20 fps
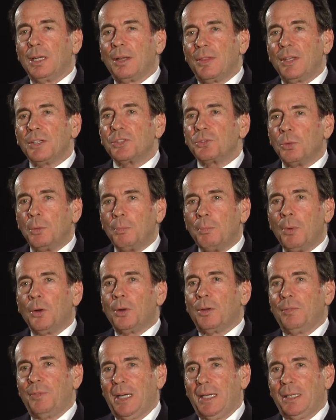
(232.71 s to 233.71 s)
This will
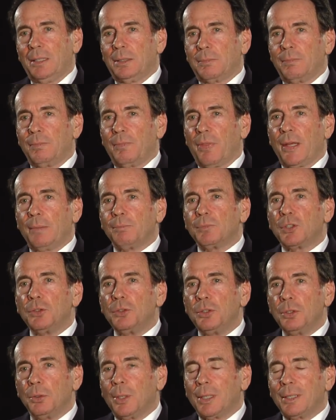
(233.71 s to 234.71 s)
motivate them to
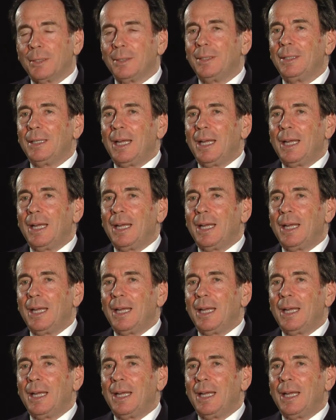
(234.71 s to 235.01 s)
do it.